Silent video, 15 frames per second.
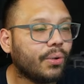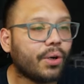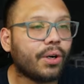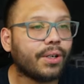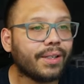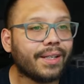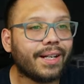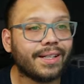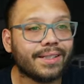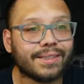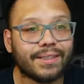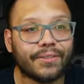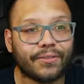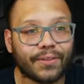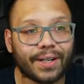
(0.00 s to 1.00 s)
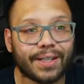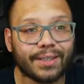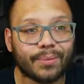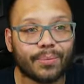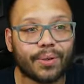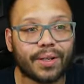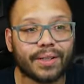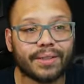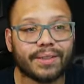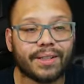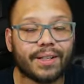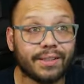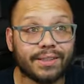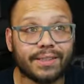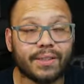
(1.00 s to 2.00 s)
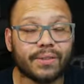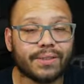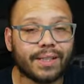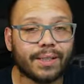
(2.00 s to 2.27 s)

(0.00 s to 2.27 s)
you are going to actually find the product on this little